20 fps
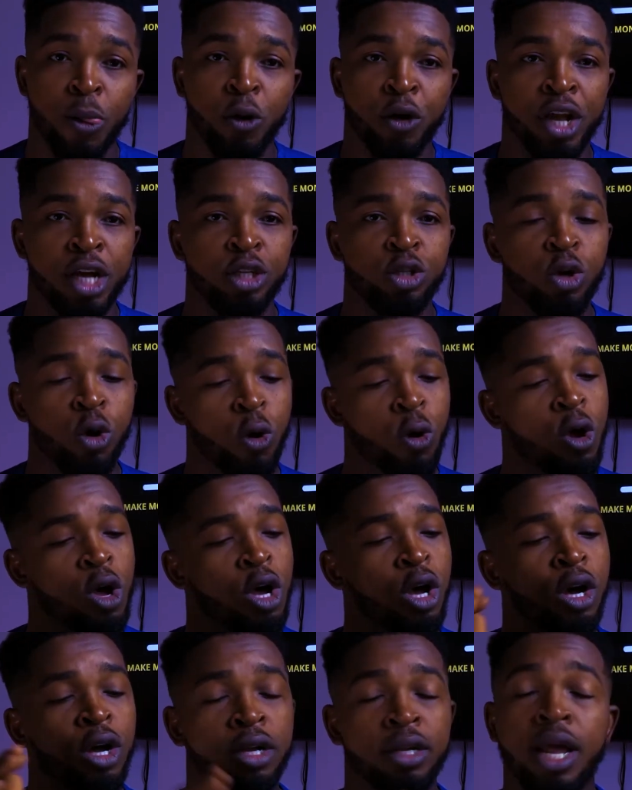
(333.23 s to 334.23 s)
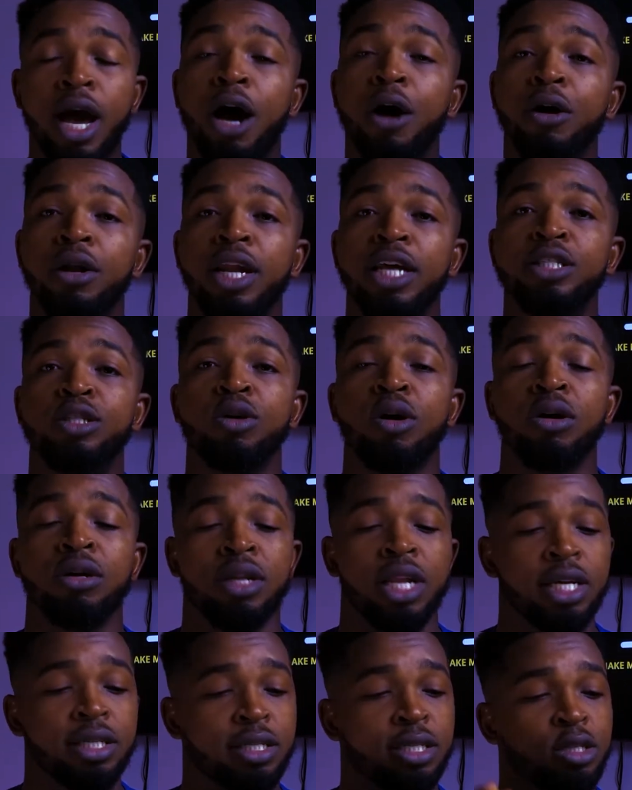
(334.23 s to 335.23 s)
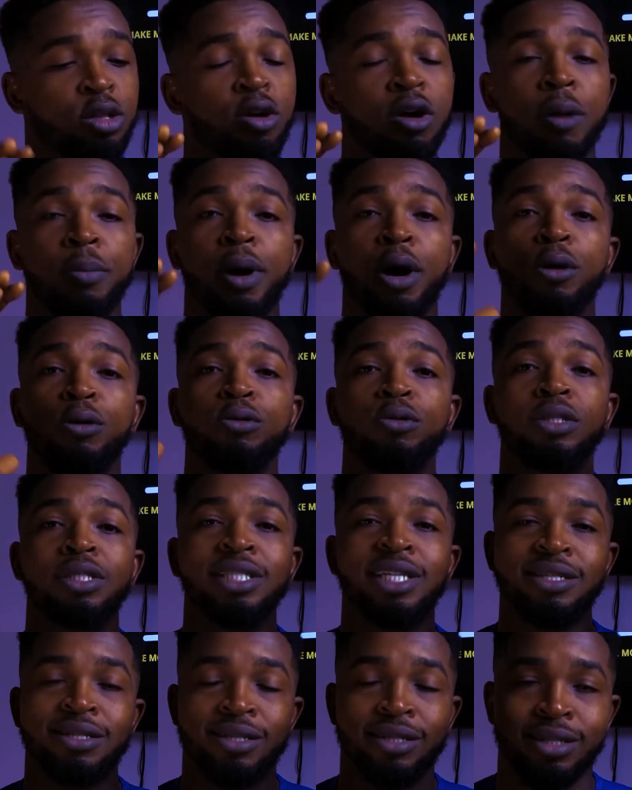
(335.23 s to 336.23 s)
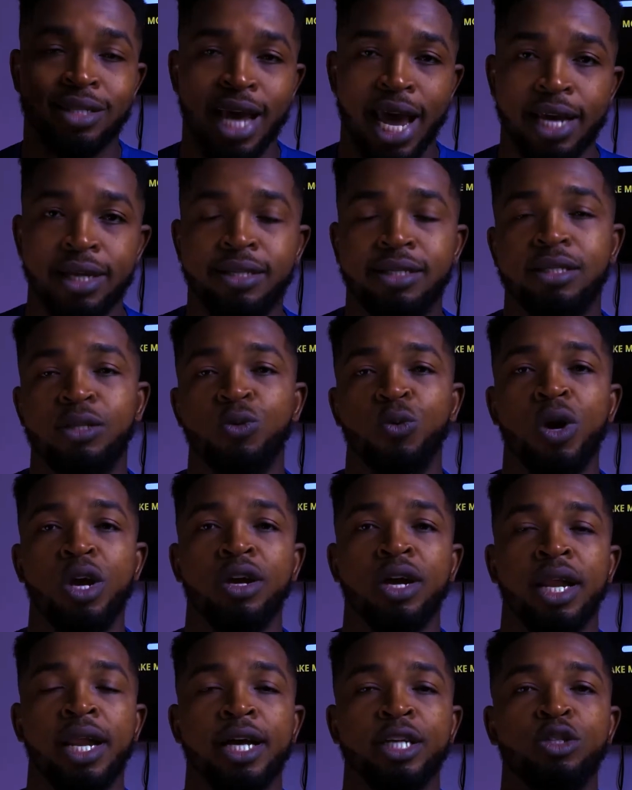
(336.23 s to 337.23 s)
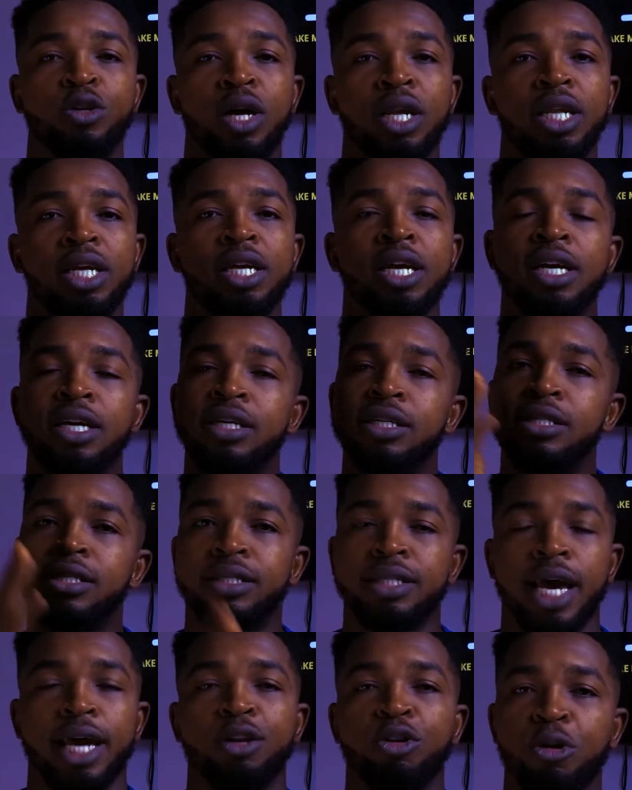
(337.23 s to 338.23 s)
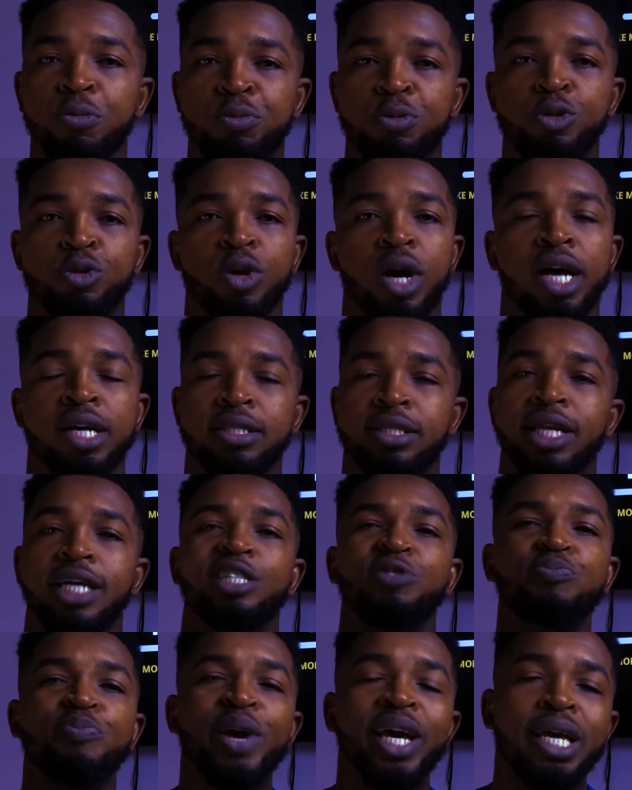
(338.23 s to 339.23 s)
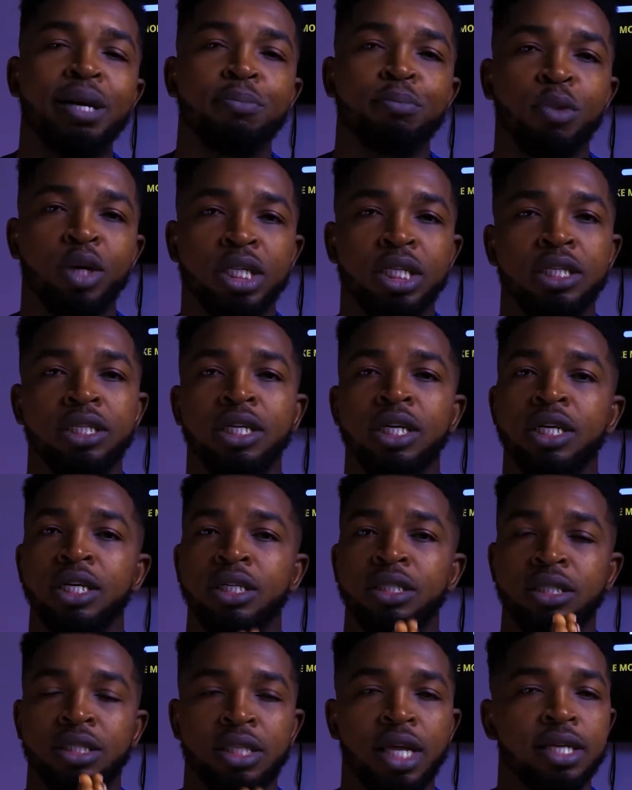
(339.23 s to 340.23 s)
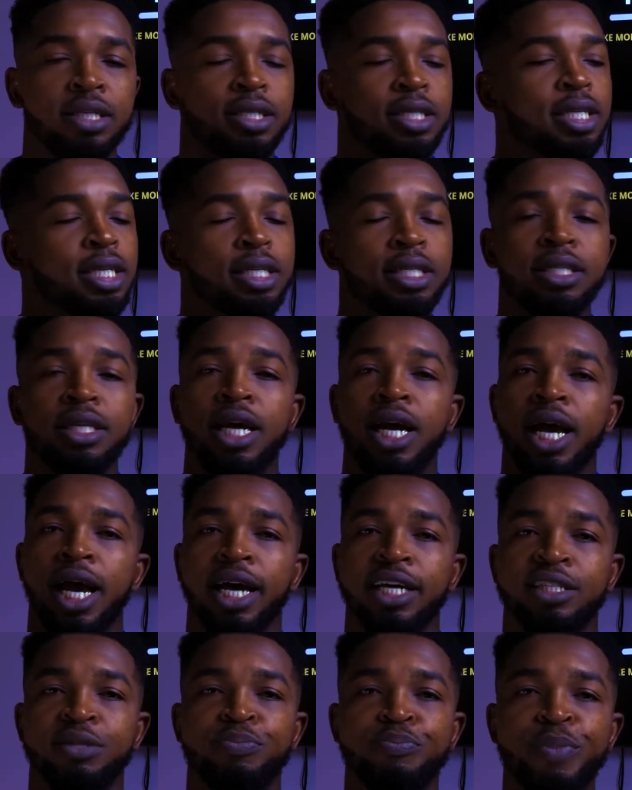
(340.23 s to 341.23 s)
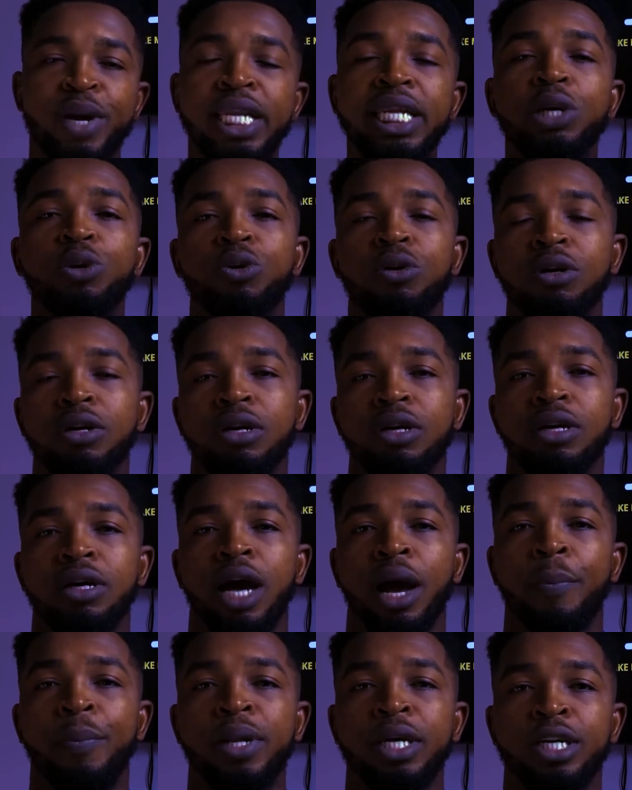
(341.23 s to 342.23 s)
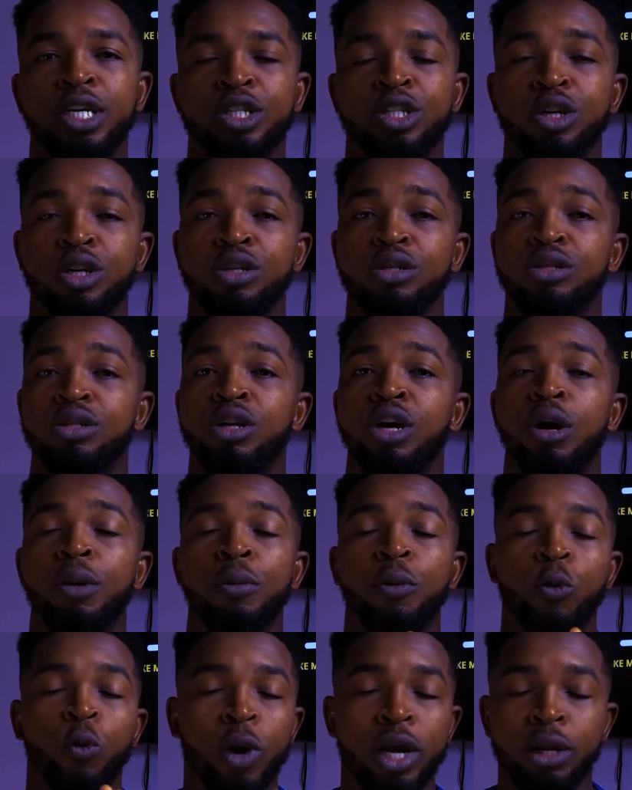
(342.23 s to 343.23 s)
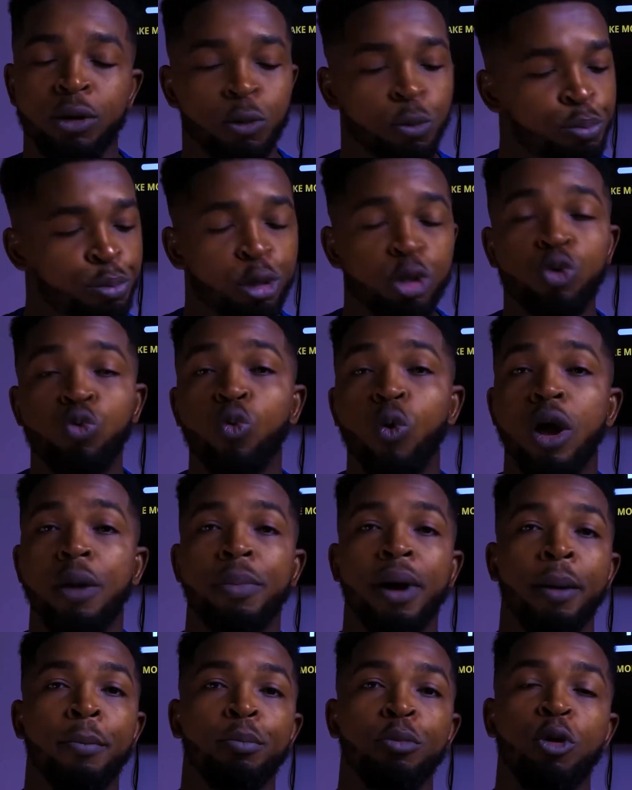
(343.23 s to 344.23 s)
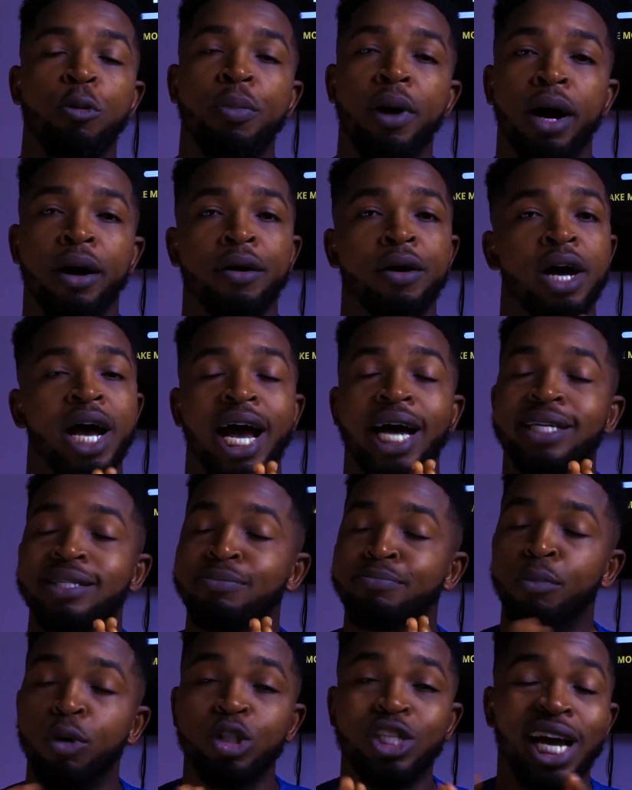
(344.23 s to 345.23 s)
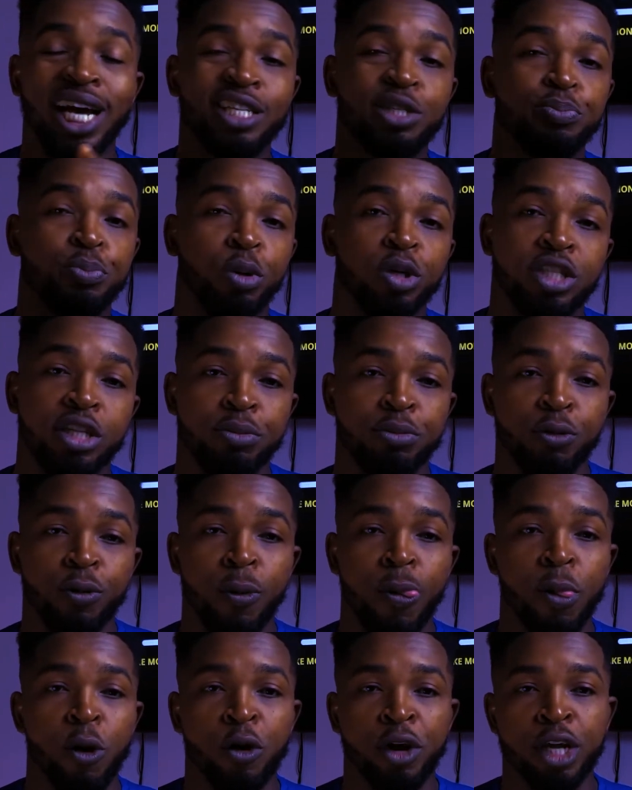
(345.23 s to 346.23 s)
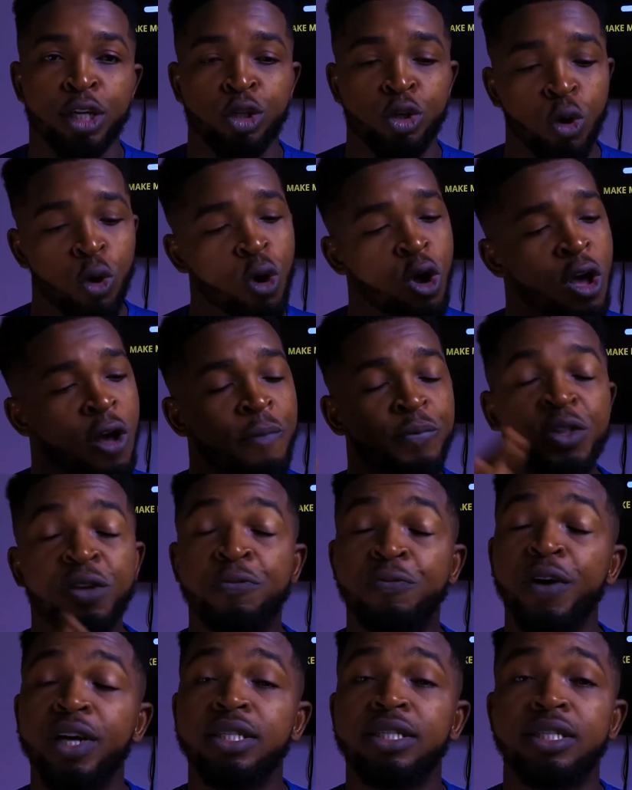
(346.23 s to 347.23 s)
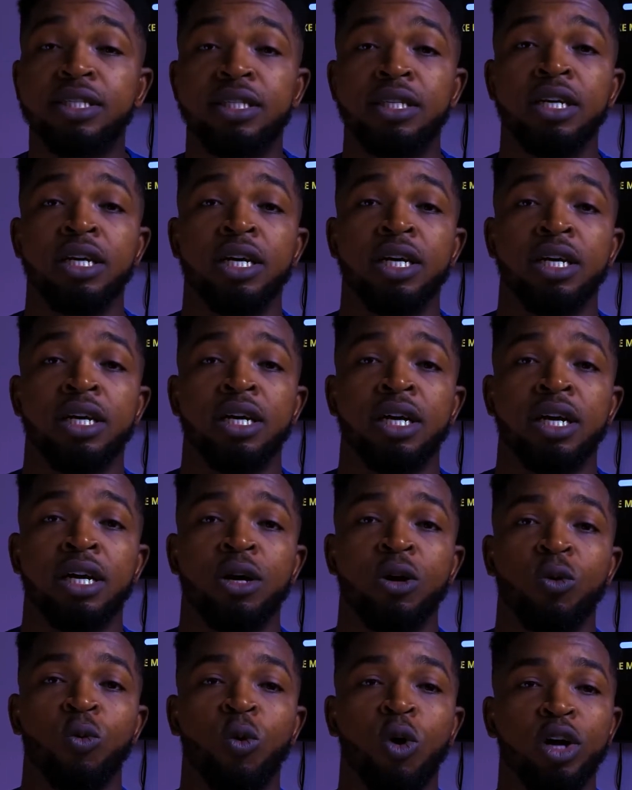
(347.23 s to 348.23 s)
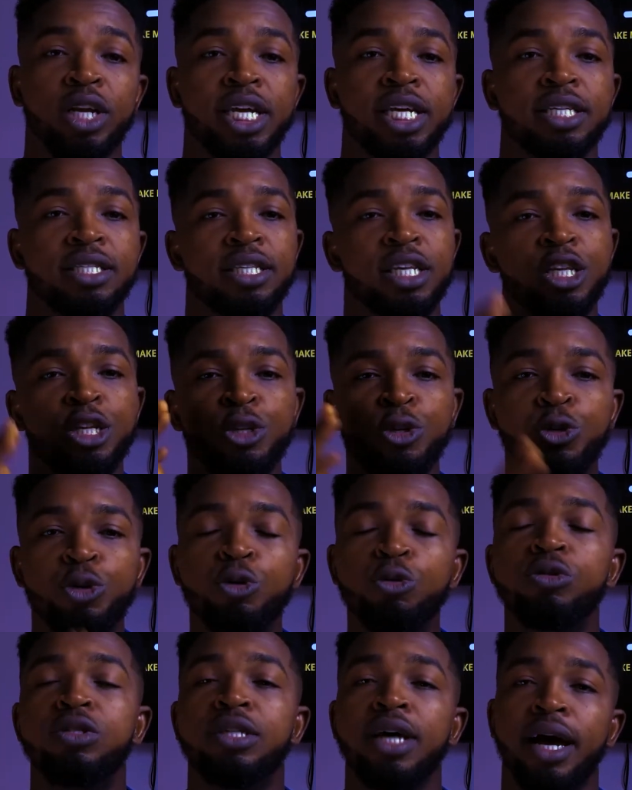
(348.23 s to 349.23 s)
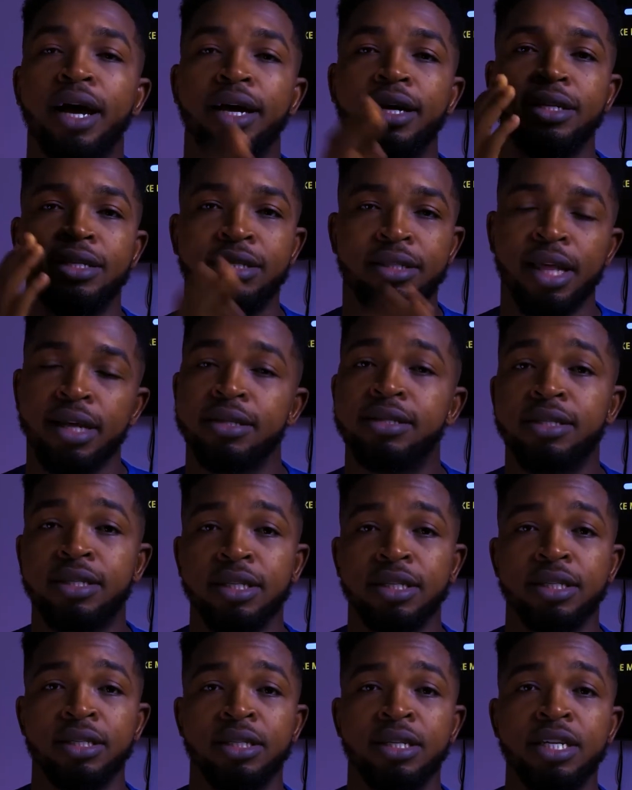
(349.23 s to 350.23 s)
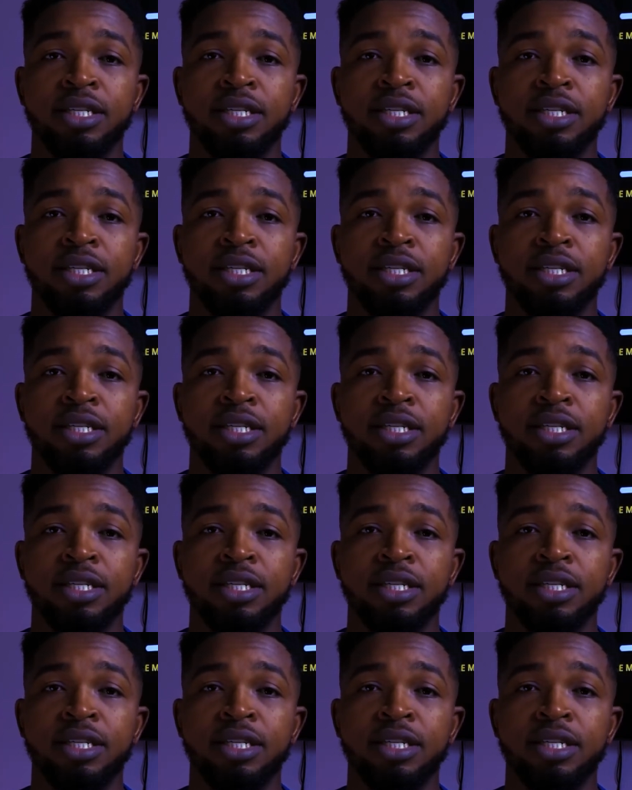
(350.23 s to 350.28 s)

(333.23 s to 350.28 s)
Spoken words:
Okay, so now let's talk about the sites where you can actually sign up to and start making money testing as many applications, both web and mobile, as much as possible. Okay, so the first one is user testing.